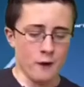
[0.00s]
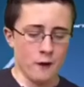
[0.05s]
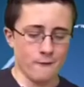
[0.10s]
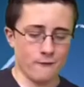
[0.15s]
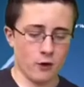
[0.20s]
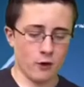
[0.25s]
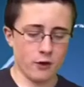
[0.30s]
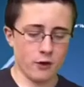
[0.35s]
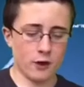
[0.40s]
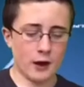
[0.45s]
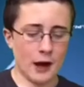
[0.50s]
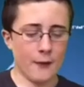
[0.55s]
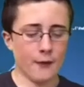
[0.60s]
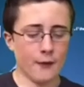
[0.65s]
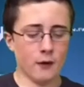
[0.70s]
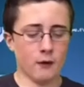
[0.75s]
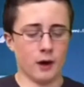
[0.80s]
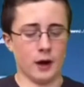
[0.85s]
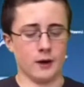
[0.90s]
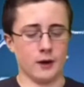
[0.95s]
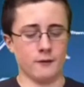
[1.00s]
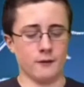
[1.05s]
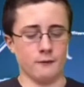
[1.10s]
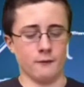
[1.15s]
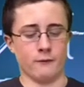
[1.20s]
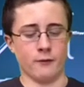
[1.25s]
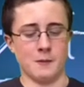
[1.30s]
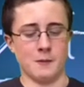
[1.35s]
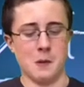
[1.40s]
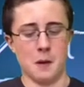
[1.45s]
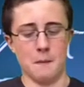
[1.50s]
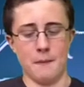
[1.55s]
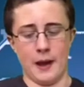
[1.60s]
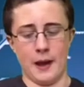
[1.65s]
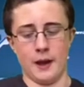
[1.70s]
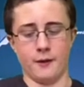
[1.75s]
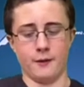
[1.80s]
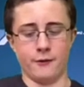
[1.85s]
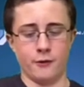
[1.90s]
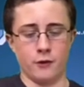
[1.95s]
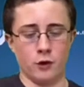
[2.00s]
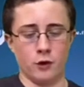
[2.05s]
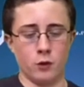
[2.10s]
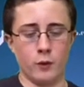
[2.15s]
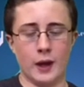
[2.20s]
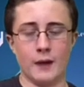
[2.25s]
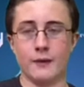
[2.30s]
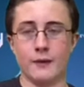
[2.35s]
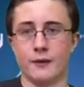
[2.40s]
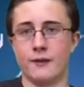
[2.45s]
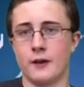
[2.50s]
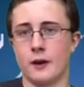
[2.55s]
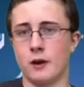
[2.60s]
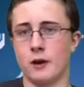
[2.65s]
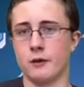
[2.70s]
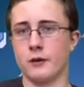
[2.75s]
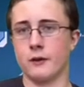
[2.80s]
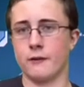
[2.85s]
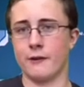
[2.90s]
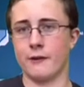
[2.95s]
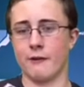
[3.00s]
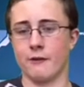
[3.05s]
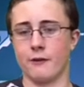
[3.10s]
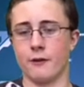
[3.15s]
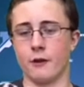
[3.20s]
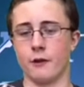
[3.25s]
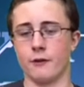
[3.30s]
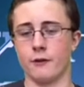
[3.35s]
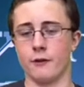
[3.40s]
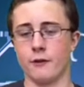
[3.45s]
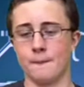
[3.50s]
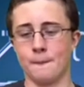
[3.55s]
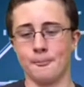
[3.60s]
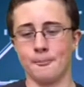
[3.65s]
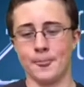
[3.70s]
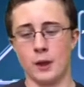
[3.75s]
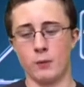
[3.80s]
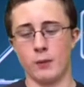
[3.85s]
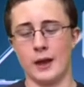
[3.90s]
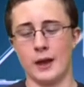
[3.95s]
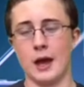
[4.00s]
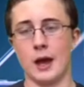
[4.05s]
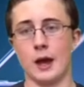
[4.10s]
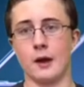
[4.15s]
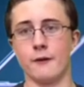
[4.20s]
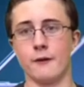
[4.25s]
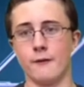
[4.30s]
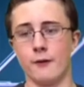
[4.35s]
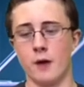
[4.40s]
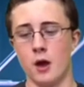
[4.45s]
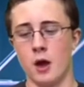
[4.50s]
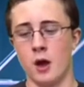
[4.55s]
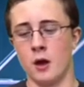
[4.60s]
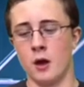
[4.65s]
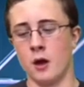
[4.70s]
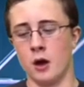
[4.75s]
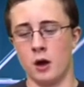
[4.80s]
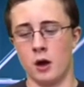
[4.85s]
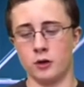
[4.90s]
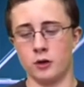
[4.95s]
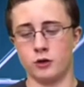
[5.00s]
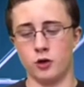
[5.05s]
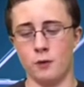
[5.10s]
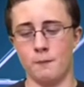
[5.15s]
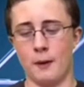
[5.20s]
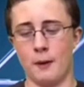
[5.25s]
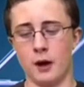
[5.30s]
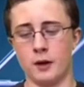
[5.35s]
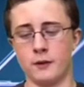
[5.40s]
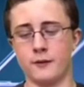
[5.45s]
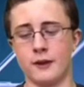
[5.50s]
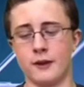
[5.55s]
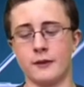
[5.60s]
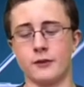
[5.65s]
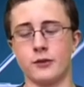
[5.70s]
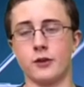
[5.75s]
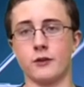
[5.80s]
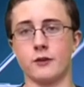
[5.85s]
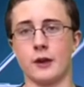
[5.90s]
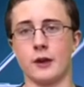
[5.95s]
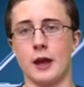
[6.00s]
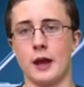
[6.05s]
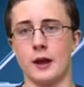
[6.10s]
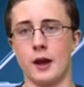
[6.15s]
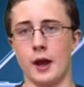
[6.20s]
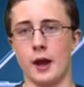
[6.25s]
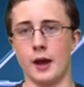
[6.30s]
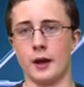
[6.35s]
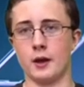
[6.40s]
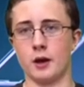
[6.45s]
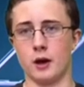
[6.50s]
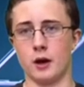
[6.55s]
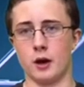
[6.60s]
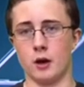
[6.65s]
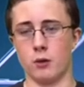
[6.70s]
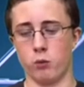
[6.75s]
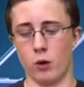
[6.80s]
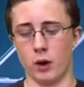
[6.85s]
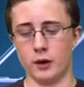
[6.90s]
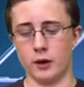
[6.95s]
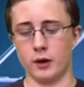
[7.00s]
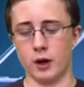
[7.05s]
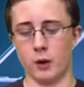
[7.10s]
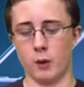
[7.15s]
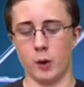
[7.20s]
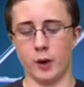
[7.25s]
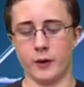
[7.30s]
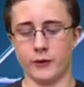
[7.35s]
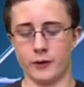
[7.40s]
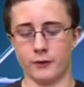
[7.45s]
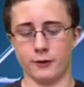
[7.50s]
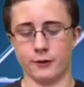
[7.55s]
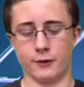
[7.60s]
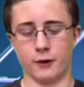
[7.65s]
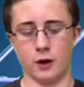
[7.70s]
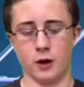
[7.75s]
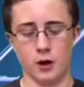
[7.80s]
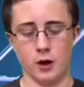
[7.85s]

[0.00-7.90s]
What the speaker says: Further down the line from our base, we have a series of sensors. We have 2 button sensors and a 1 color sensor.